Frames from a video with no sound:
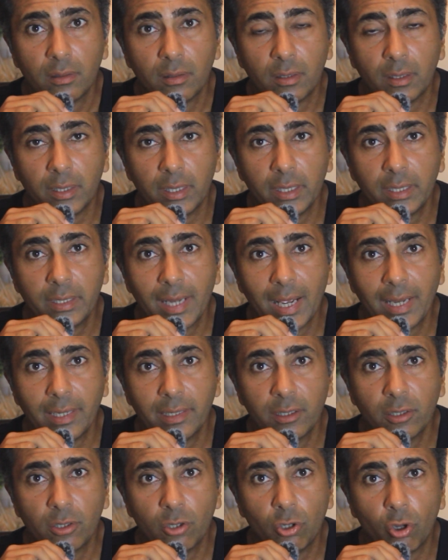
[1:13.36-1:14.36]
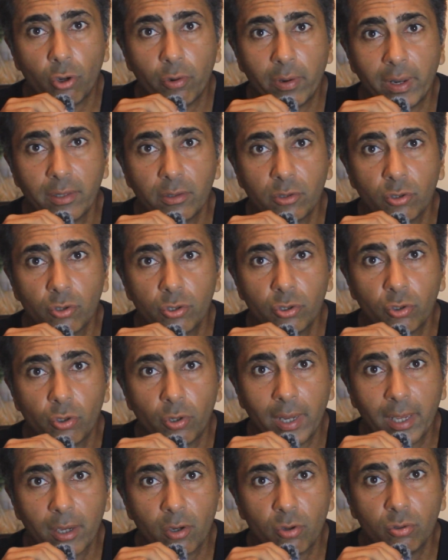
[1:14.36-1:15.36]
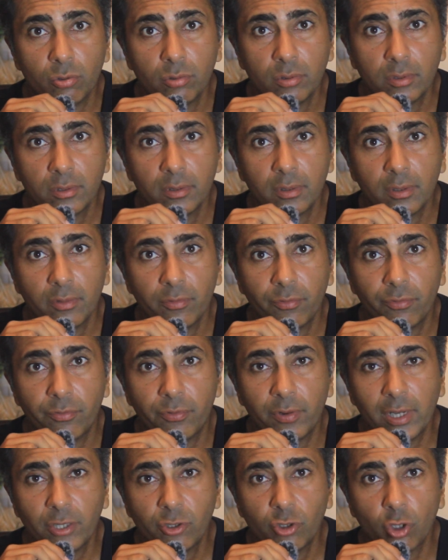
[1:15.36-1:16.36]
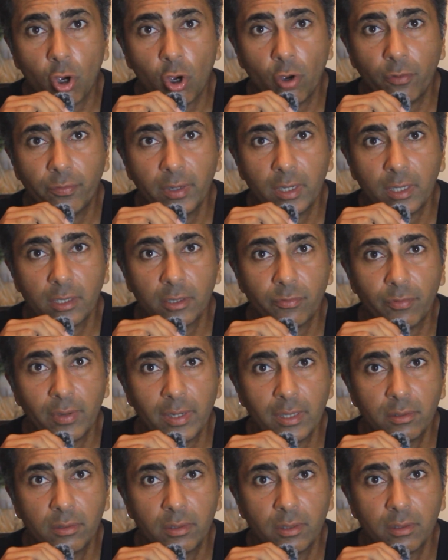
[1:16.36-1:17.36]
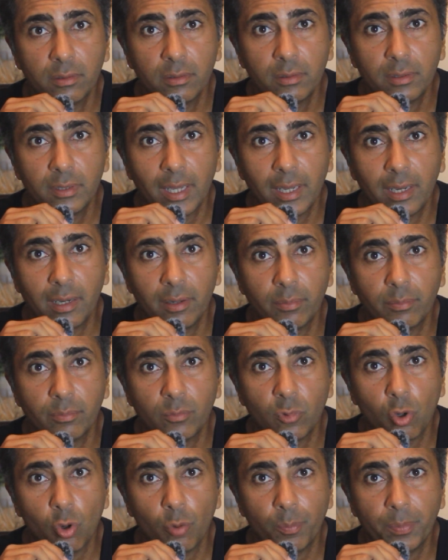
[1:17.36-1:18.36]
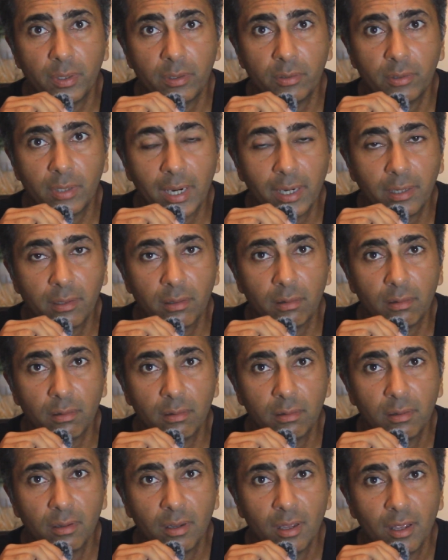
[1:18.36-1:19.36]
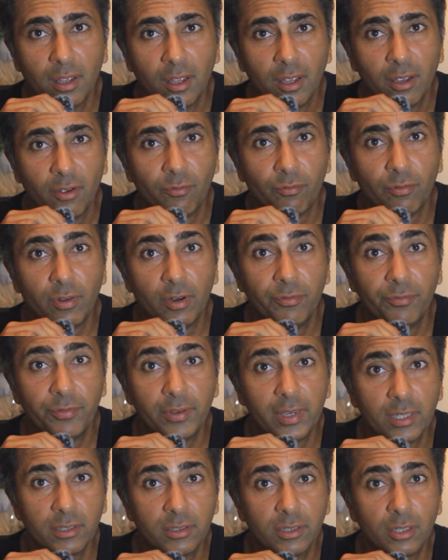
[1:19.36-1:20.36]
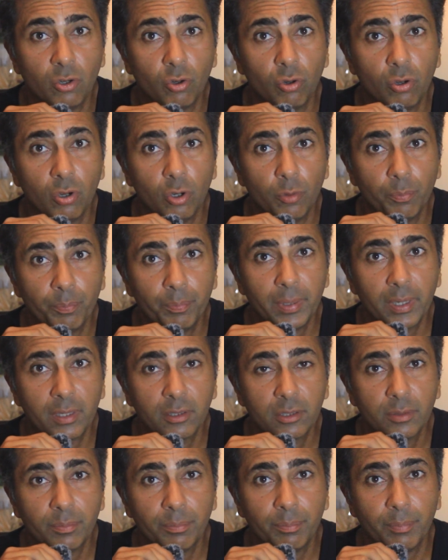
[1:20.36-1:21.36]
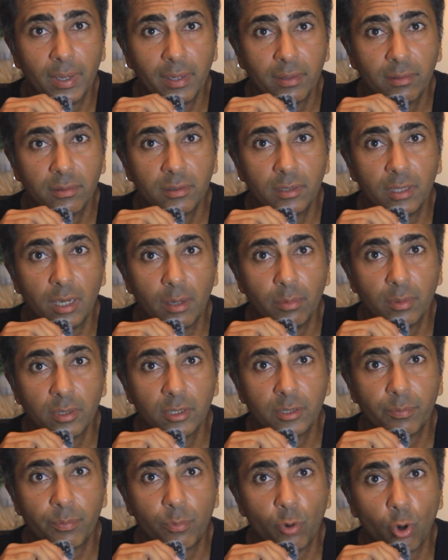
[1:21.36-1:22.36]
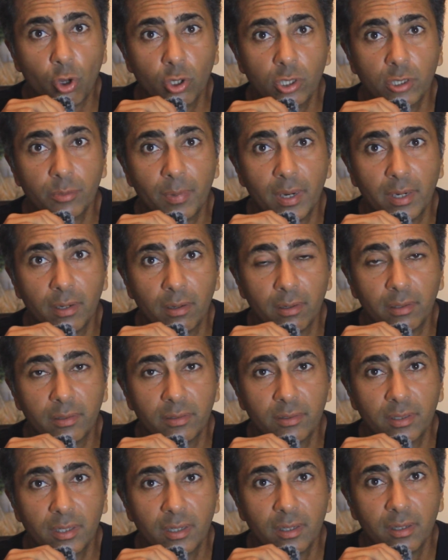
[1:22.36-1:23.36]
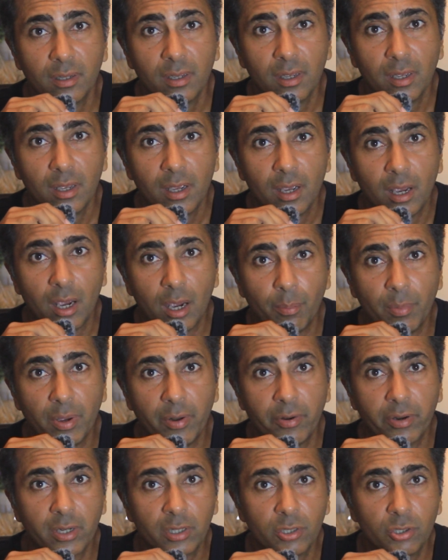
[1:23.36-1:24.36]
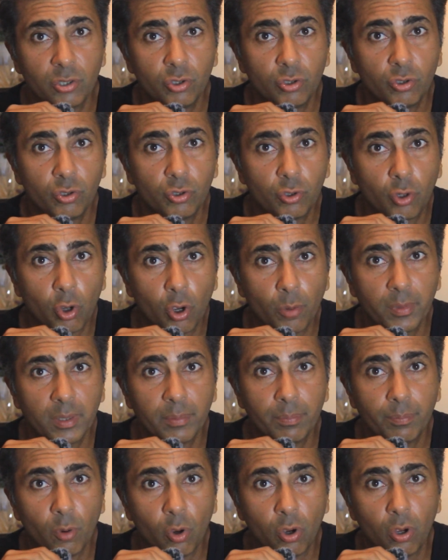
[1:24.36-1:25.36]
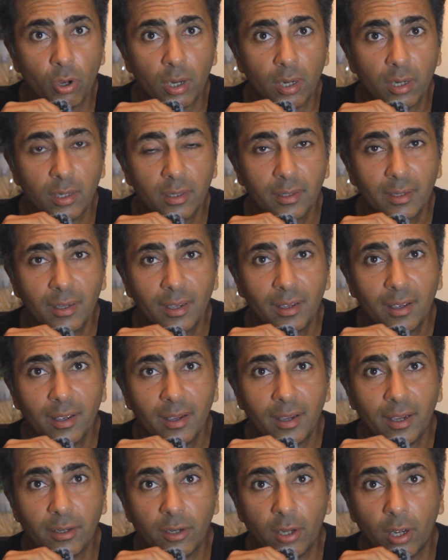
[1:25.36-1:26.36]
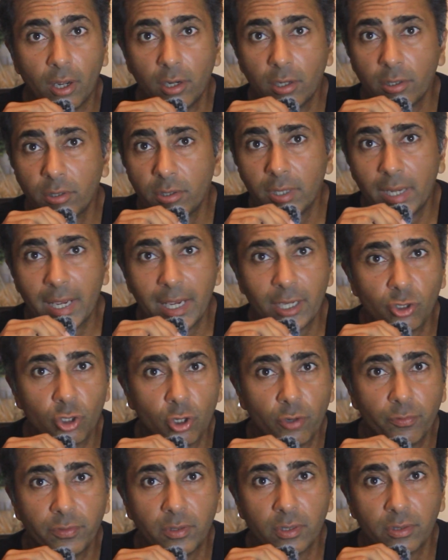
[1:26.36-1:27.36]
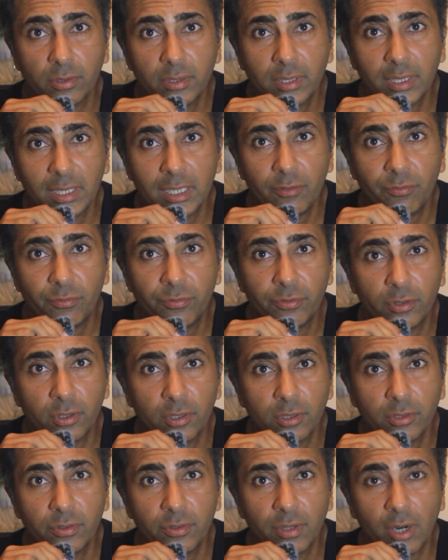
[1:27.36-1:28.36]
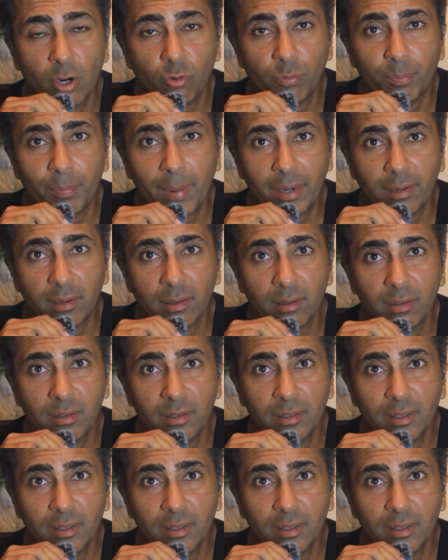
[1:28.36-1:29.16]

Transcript: The Italian Lorenzo Sonego, fresh off his Winston-Salem Open title, will face the Olympics men's doubles bronze medalist, American Tommy Paul, in another edge of the seed first round battle.